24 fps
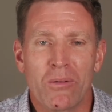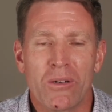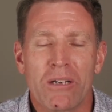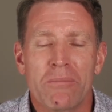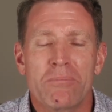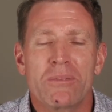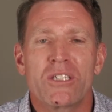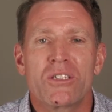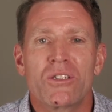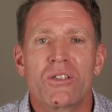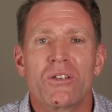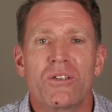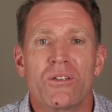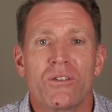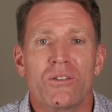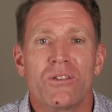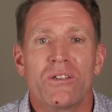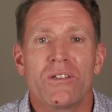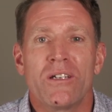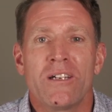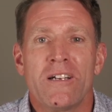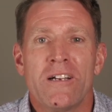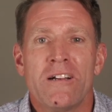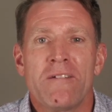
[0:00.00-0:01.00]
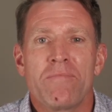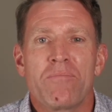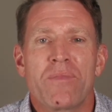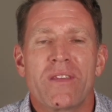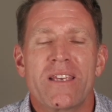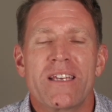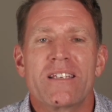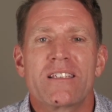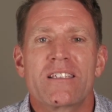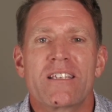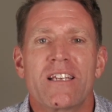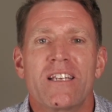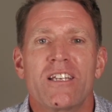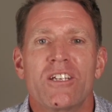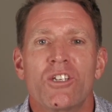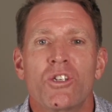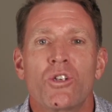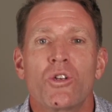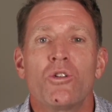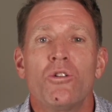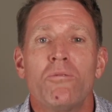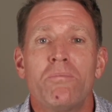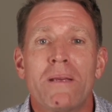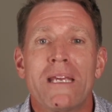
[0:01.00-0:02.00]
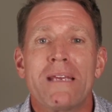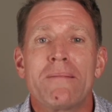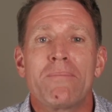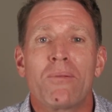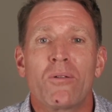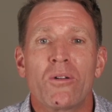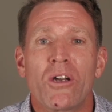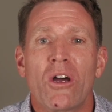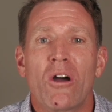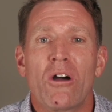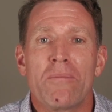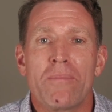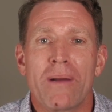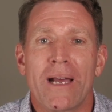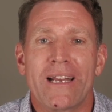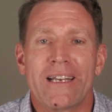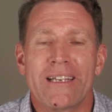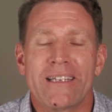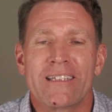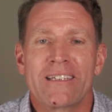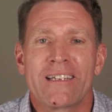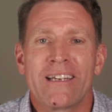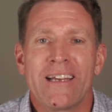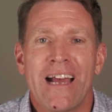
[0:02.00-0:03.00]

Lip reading: Number two is, do people know about it?